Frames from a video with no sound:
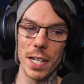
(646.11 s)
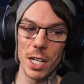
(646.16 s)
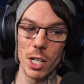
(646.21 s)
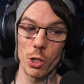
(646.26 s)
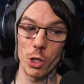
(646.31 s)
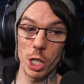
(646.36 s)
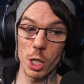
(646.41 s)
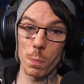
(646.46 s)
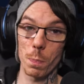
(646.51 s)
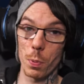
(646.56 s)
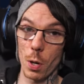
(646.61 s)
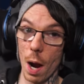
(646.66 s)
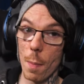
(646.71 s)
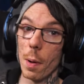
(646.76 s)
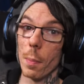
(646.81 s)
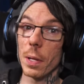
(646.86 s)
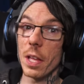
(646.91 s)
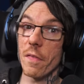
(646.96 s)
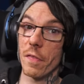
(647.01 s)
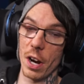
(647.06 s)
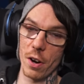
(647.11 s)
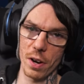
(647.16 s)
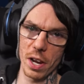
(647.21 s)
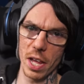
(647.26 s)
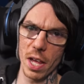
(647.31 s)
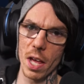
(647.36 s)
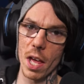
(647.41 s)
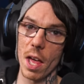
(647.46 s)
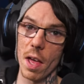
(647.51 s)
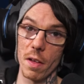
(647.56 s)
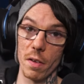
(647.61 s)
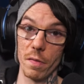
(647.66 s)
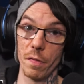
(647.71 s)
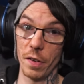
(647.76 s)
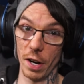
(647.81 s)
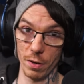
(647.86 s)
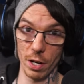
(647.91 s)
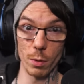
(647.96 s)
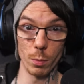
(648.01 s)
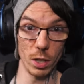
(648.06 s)
she's probably very,
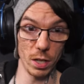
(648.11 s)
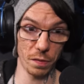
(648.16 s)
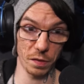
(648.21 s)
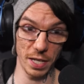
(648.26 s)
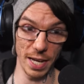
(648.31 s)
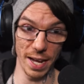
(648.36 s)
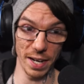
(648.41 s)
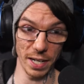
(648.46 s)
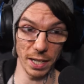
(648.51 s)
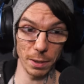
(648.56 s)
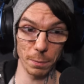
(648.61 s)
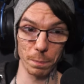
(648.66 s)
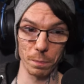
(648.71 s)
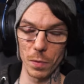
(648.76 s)
very worth getting.